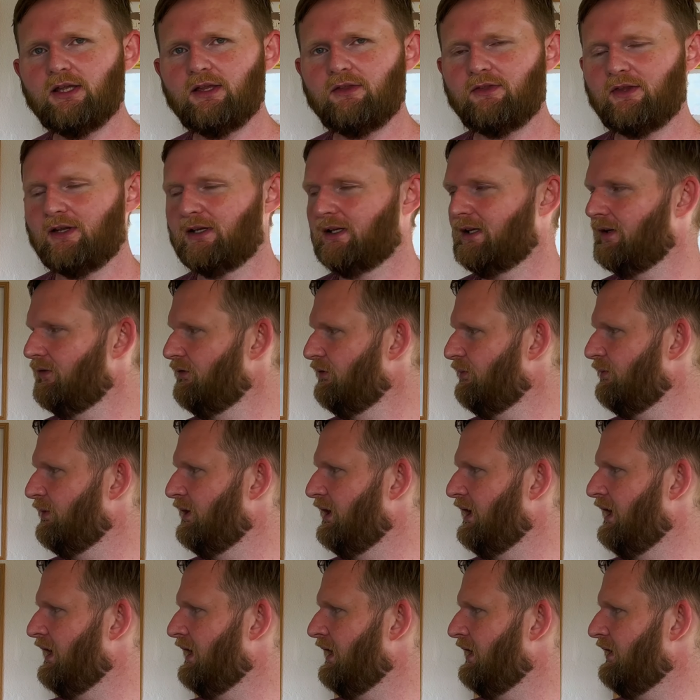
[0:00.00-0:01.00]
That gives
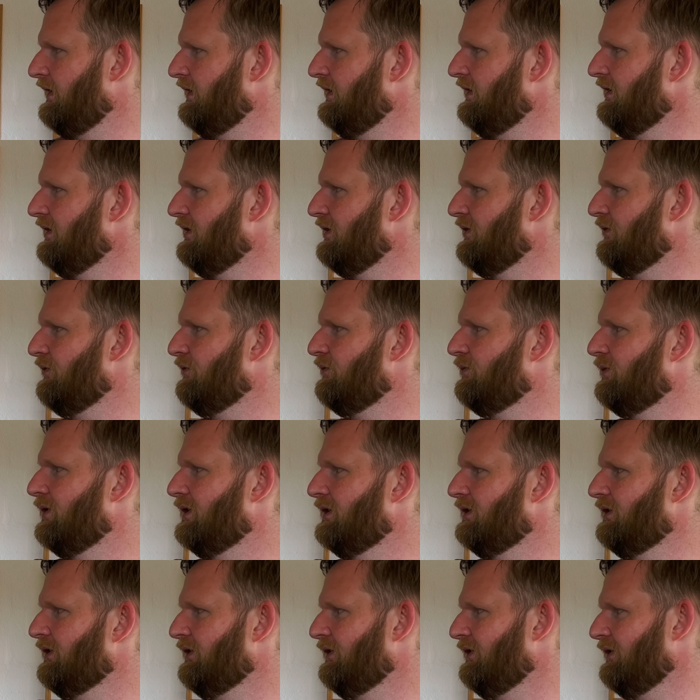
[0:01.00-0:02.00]
me an idea of
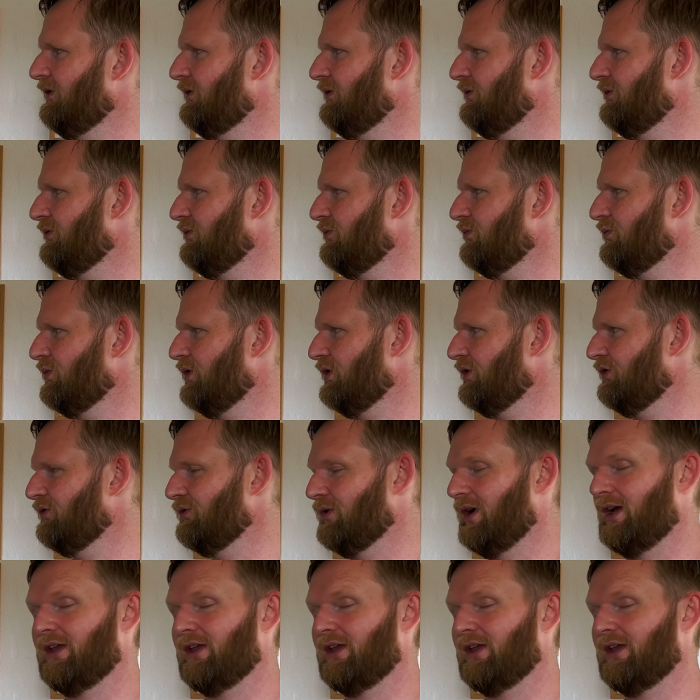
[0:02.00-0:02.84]
what do I